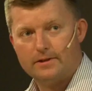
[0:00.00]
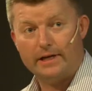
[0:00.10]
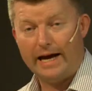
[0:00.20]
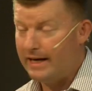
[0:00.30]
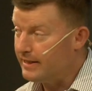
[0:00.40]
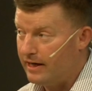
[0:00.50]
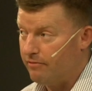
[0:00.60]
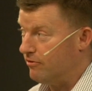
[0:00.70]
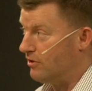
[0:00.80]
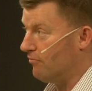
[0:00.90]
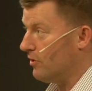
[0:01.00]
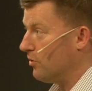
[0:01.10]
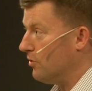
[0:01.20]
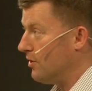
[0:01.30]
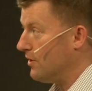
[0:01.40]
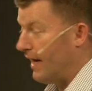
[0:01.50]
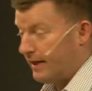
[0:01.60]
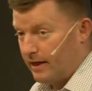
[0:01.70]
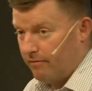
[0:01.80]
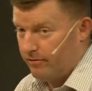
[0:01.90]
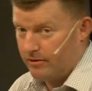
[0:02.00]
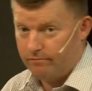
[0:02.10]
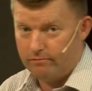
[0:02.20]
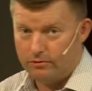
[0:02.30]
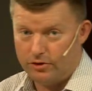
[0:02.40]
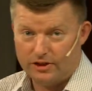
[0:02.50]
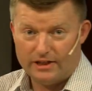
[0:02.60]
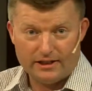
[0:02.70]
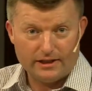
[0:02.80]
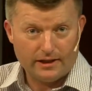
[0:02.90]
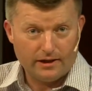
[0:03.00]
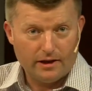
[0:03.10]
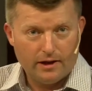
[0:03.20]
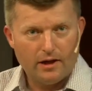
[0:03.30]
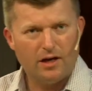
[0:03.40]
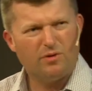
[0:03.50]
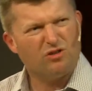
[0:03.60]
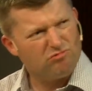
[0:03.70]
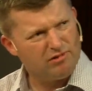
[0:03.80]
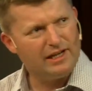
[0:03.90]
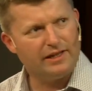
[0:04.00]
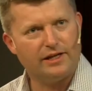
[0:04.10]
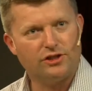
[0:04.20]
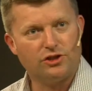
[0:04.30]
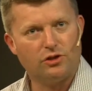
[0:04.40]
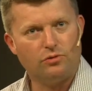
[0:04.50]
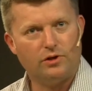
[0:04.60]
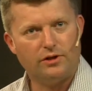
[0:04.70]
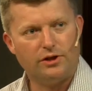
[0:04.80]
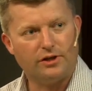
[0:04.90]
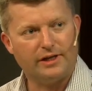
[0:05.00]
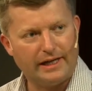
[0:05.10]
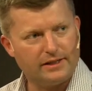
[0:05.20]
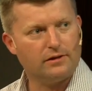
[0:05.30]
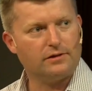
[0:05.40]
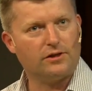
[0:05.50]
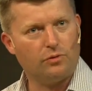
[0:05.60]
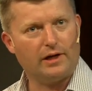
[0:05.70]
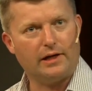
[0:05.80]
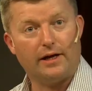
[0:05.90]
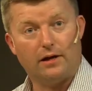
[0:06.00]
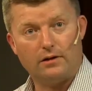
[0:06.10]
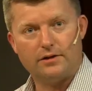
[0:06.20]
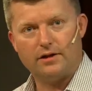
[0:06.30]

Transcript: okay, and get it in front of real users, and get it in front of real user testing. It's really there to show that you can get started quickly and learn